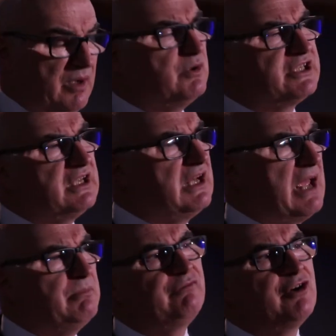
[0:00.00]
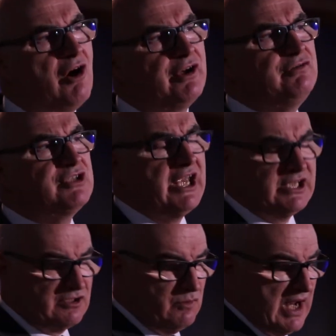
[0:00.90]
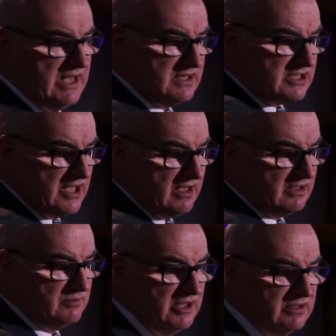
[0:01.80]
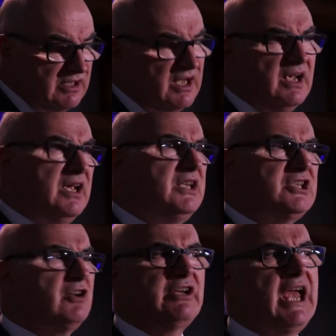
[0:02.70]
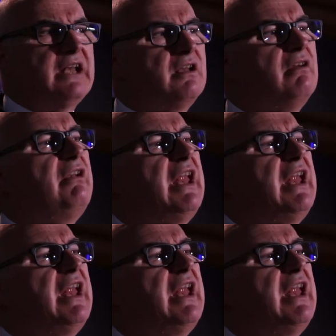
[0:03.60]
but was the Lamb of God who takes away the sin of the world, he surely had no